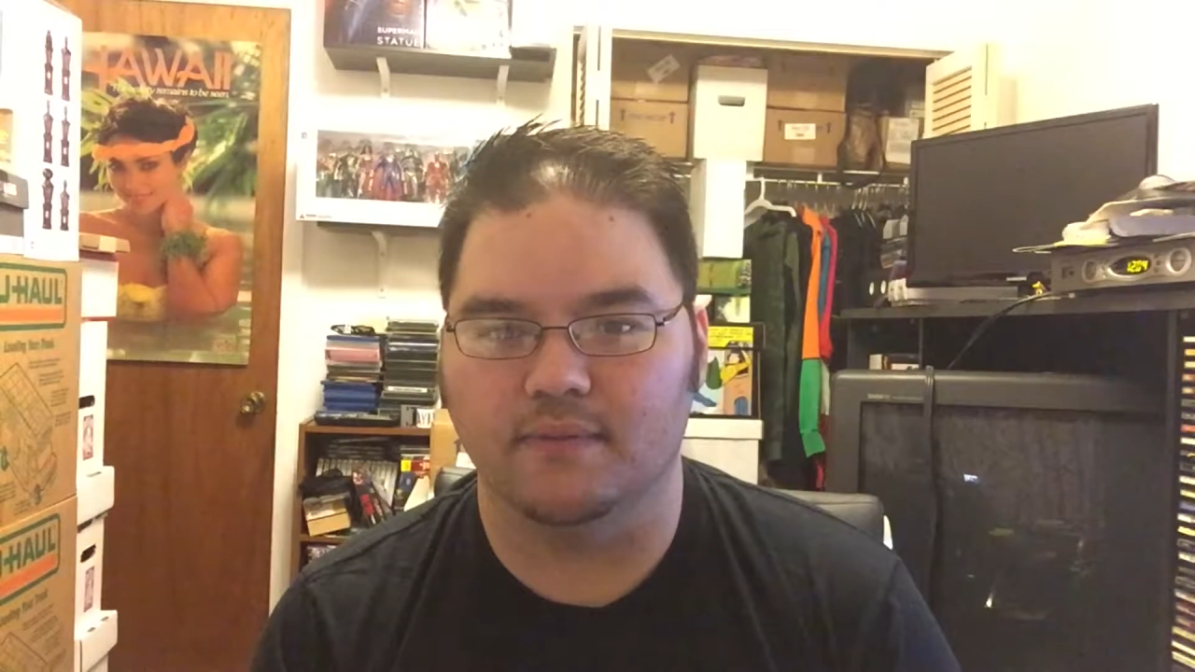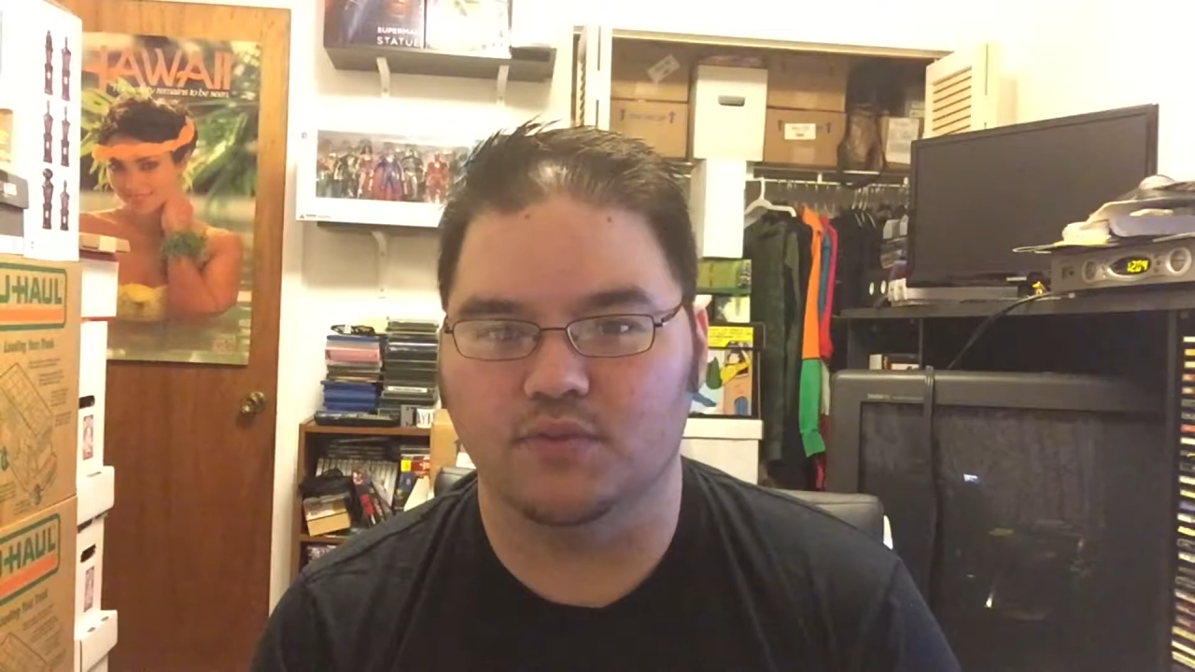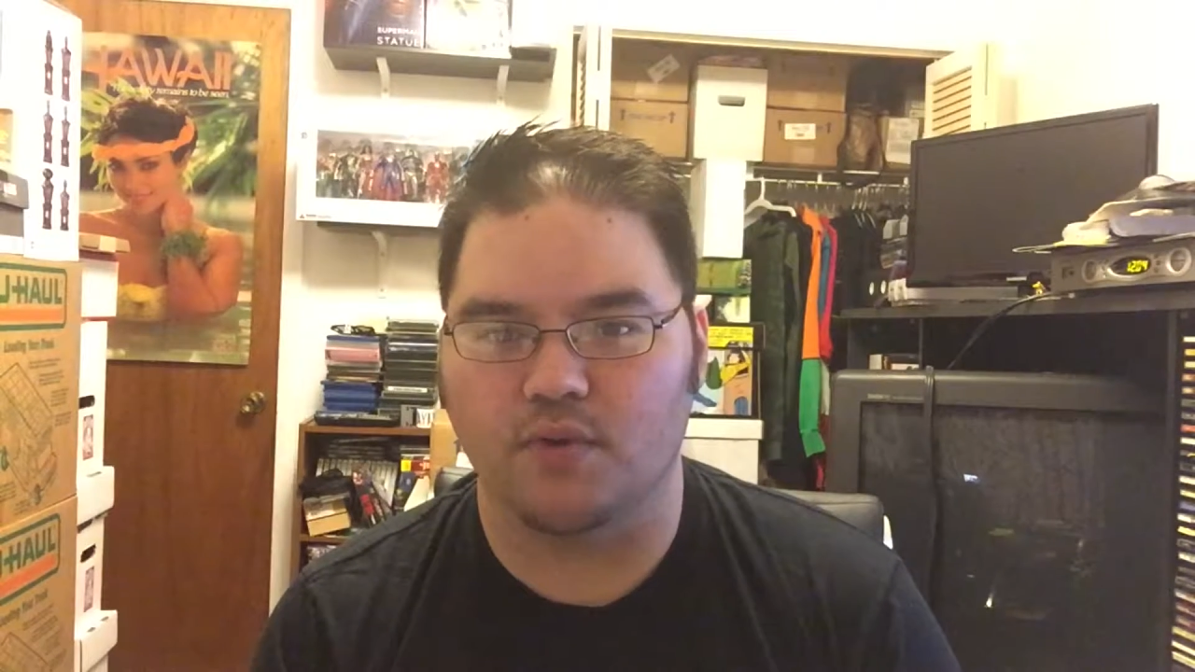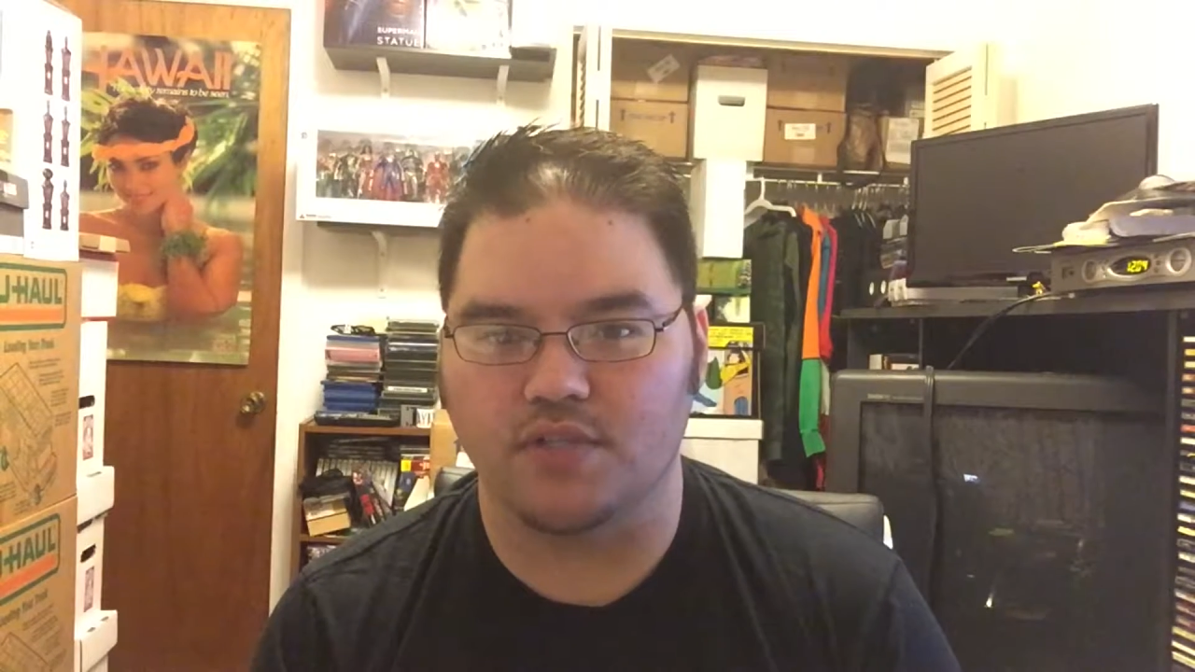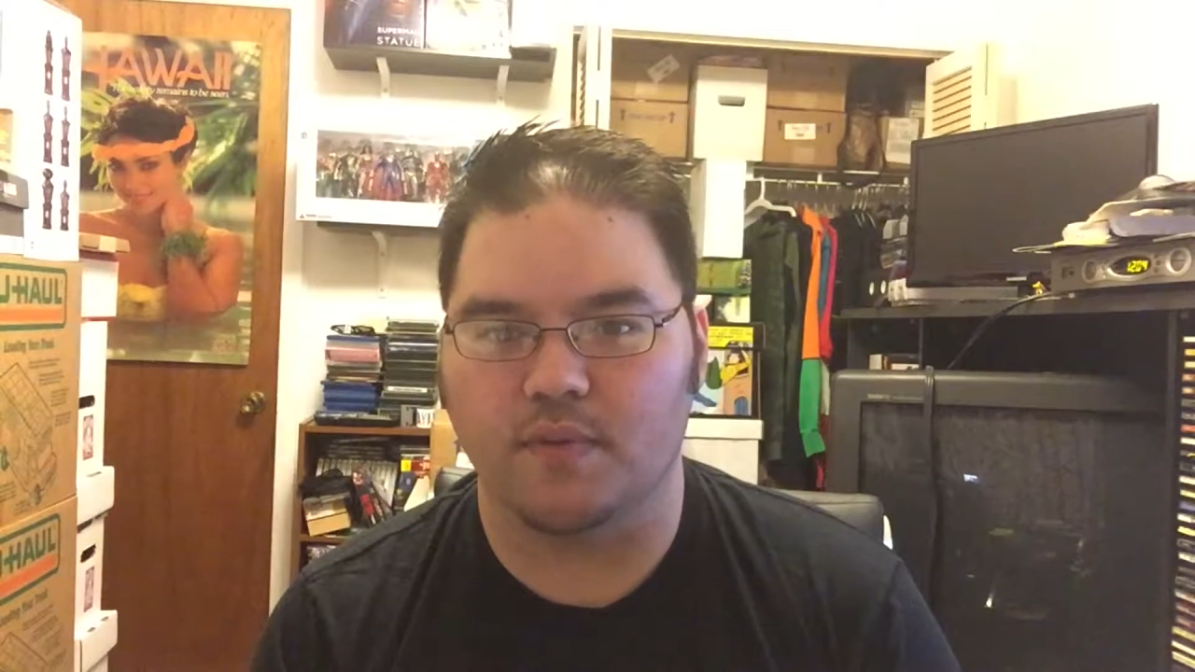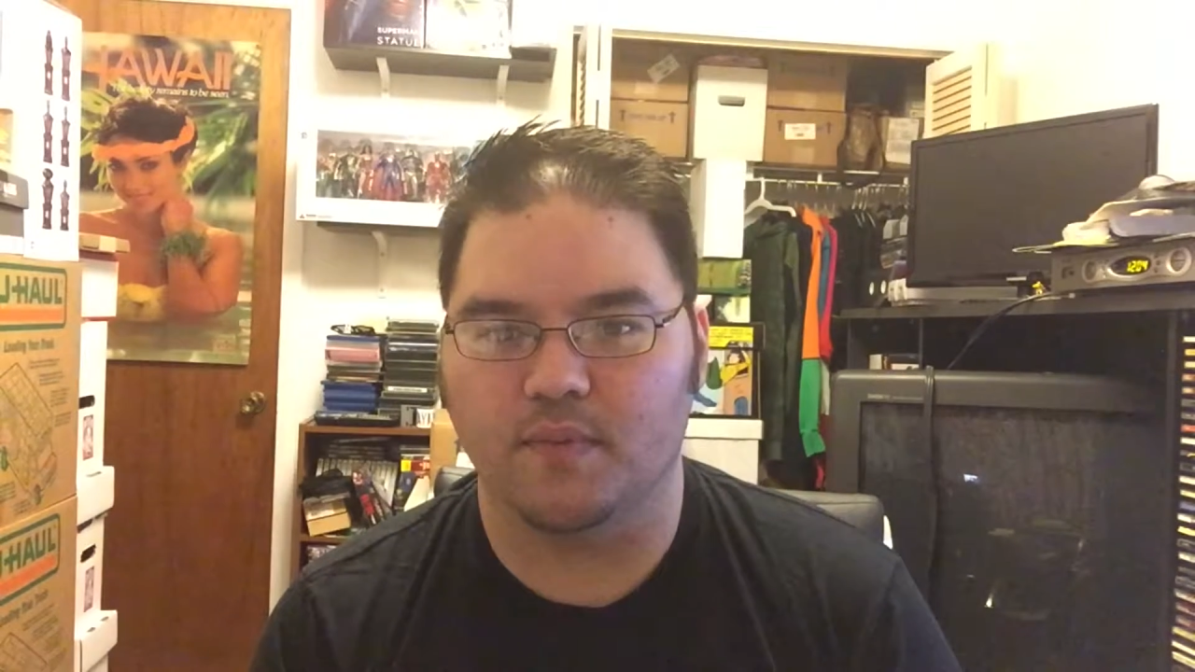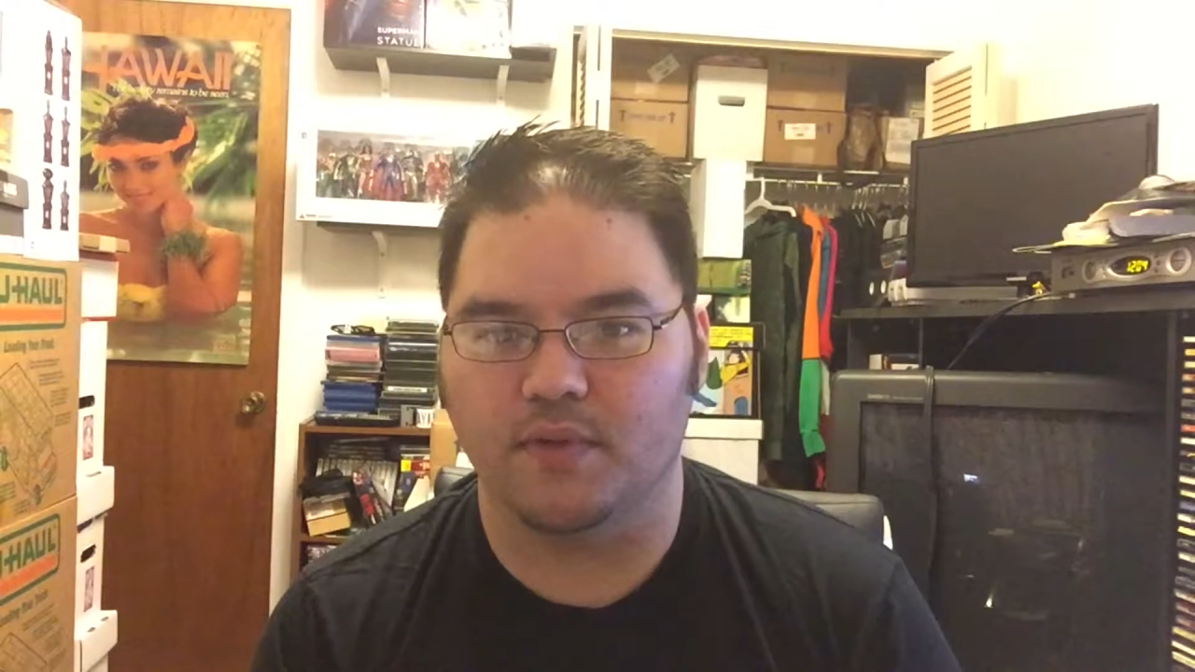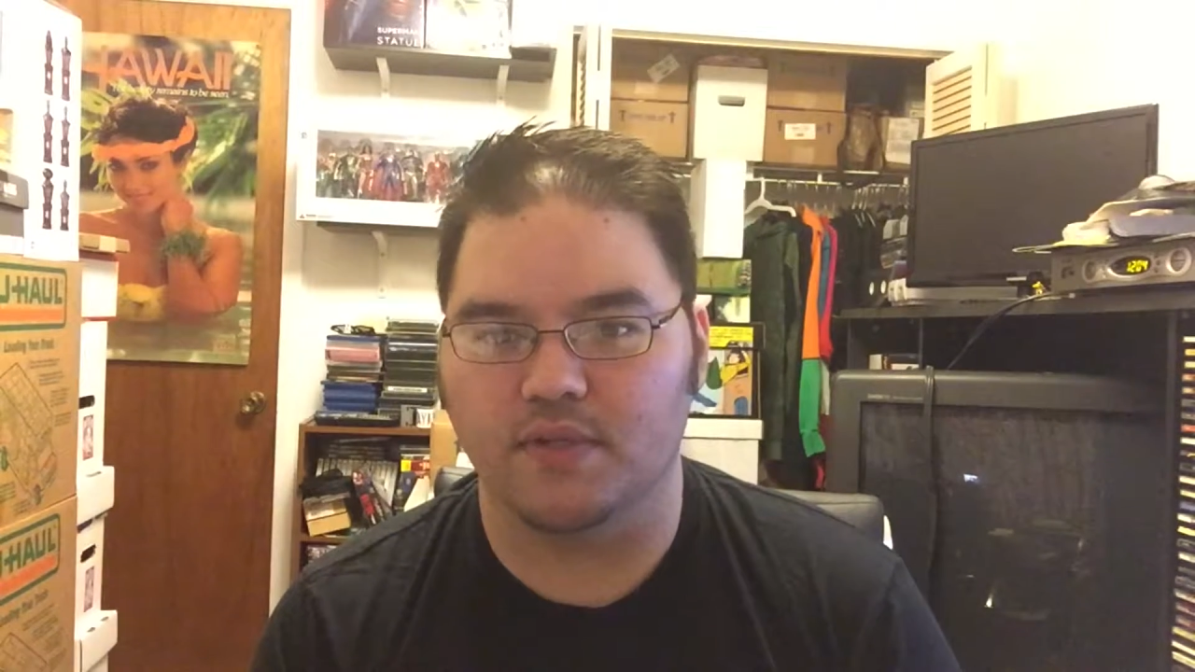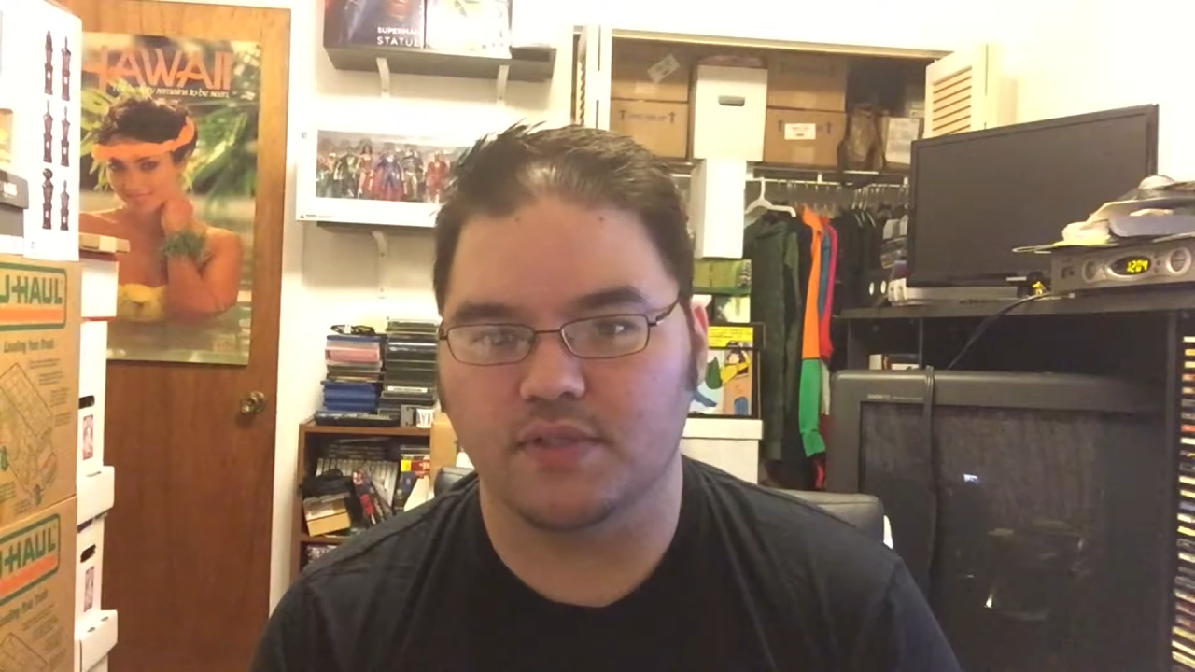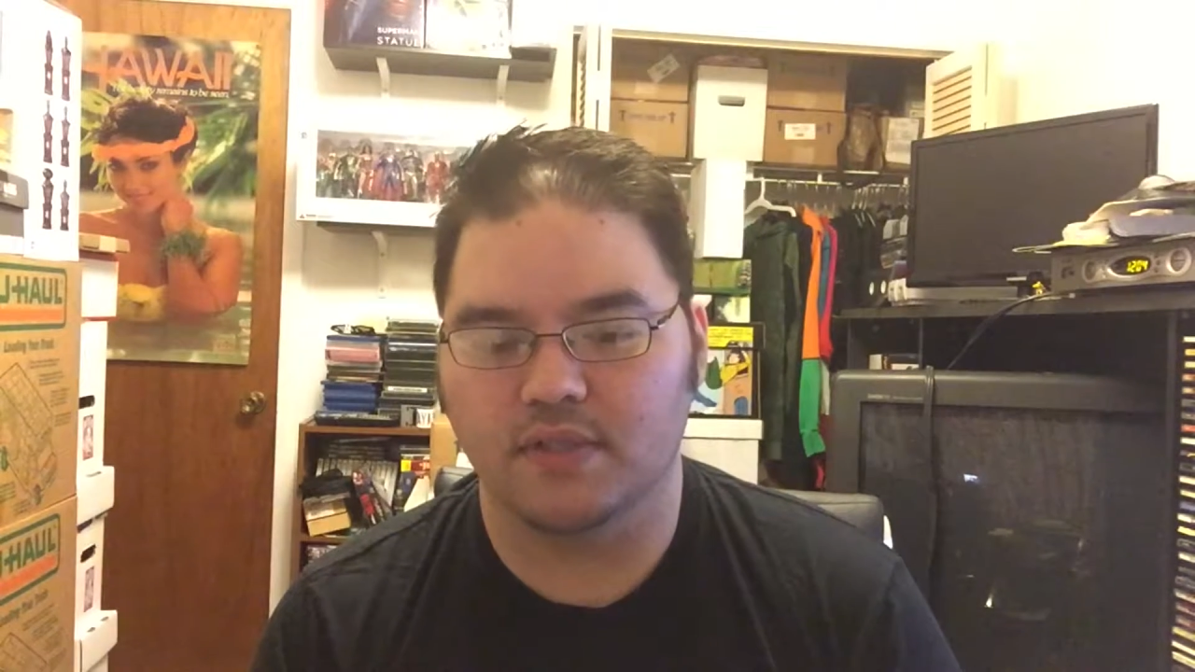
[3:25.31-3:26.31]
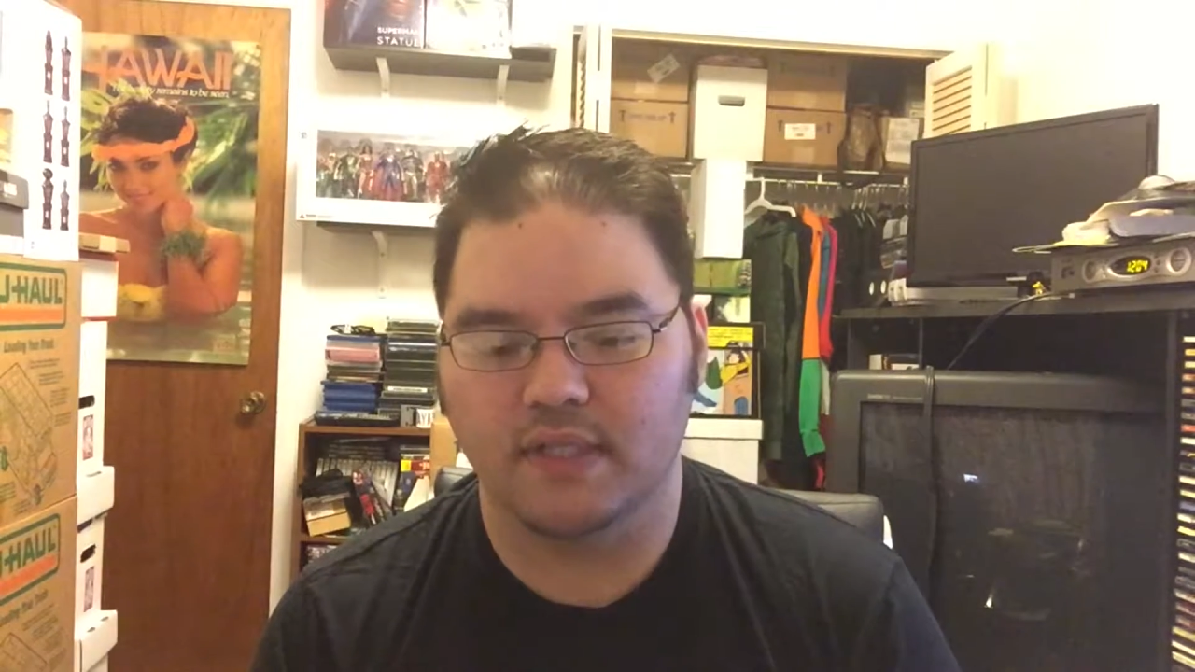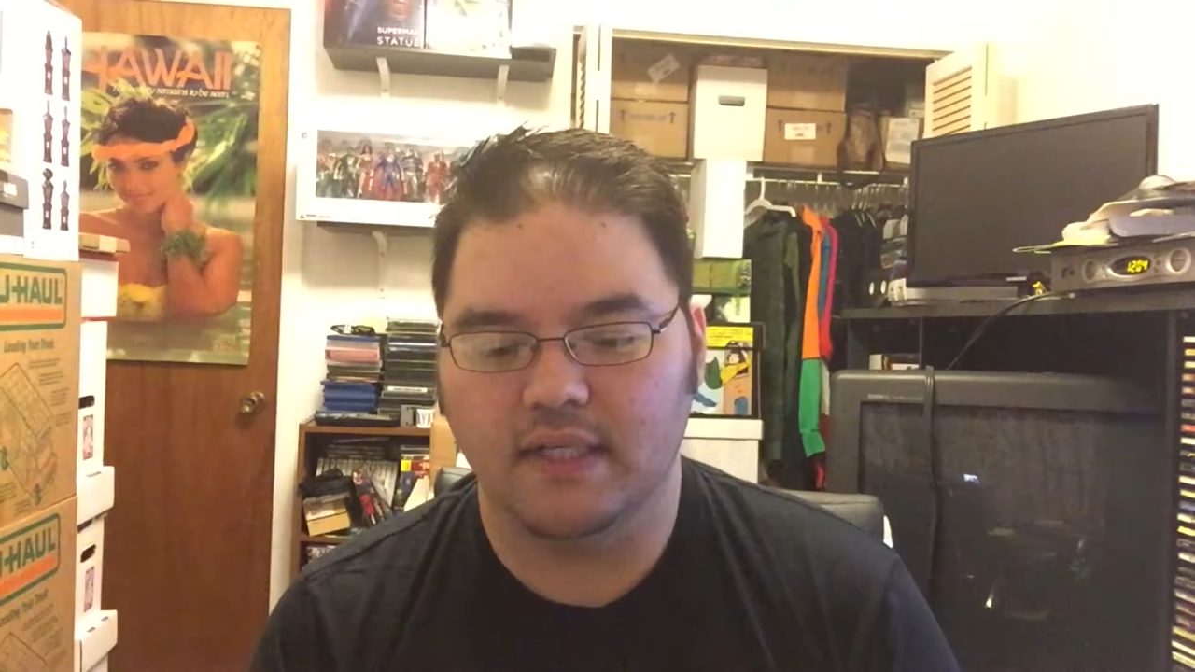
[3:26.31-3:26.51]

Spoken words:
George W. Bush,